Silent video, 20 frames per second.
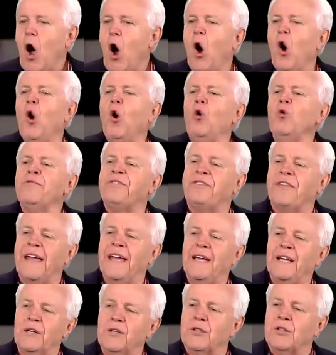All
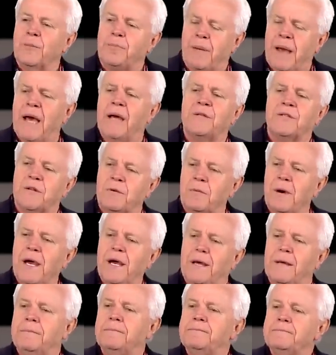things are passed
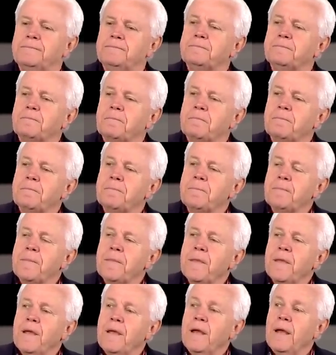away.
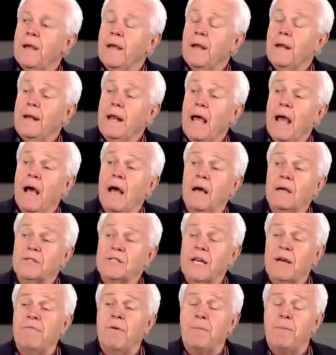Now,
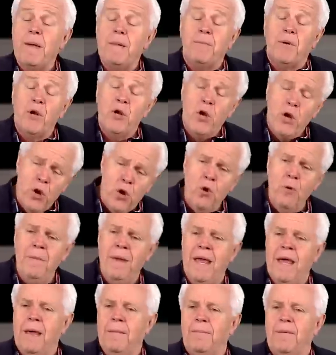several people knew
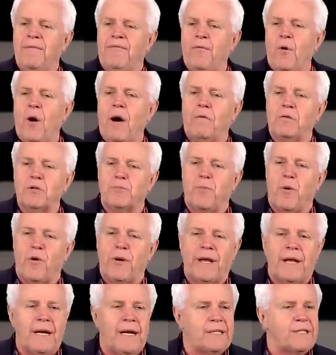me before I was
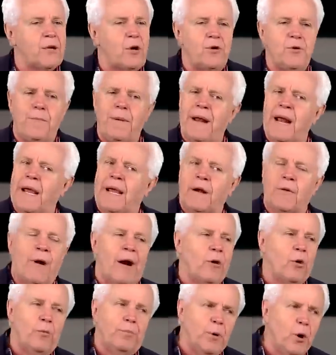born again. They said, oh, you better not get
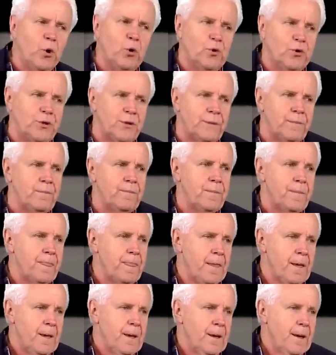around no booze,
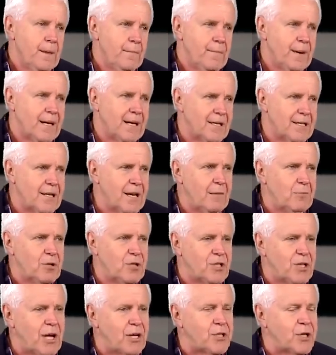because it
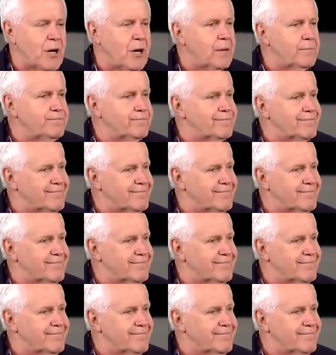was such a,